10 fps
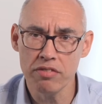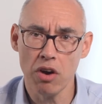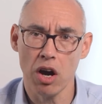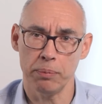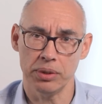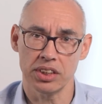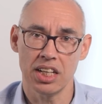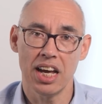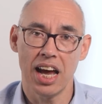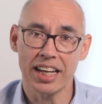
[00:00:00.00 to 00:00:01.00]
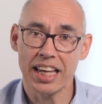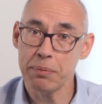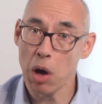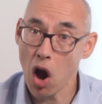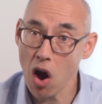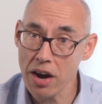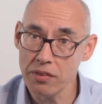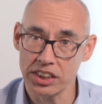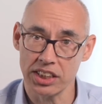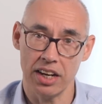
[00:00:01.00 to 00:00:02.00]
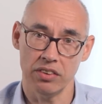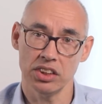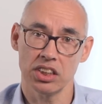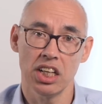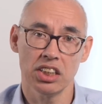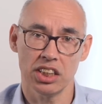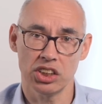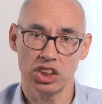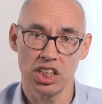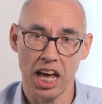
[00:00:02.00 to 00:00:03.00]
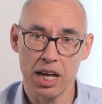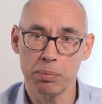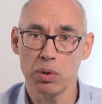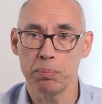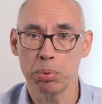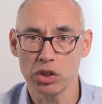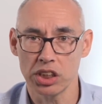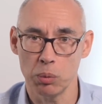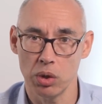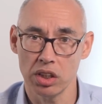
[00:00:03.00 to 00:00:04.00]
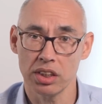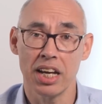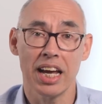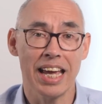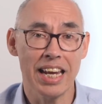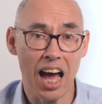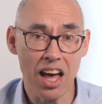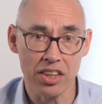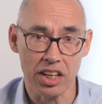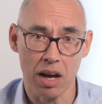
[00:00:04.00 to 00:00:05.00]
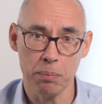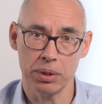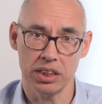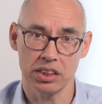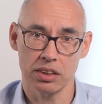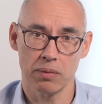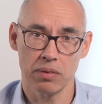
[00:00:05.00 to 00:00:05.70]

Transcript: environment and keep high risk areas such as labour and project work in other companies.